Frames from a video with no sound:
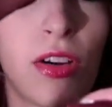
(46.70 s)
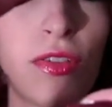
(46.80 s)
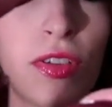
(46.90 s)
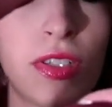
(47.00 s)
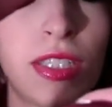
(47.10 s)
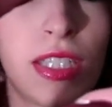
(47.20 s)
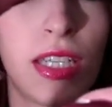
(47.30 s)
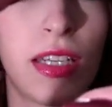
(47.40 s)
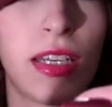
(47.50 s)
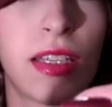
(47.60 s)
know if you can
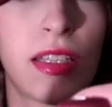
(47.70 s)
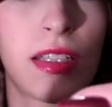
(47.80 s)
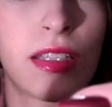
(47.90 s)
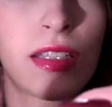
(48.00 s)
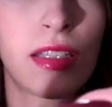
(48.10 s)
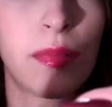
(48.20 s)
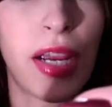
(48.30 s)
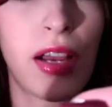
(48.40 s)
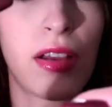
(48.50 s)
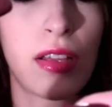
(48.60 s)
see the
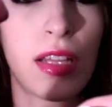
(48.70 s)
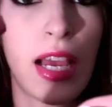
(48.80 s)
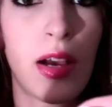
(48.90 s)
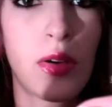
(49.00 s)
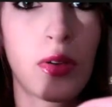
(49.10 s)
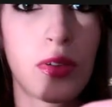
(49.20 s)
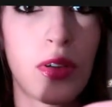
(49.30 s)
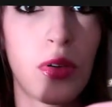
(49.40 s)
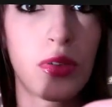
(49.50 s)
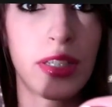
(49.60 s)
brown, how
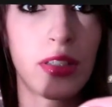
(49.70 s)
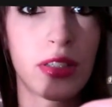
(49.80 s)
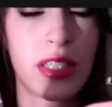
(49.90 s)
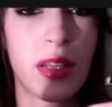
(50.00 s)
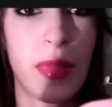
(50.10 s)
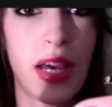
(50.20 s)
gold it looks in the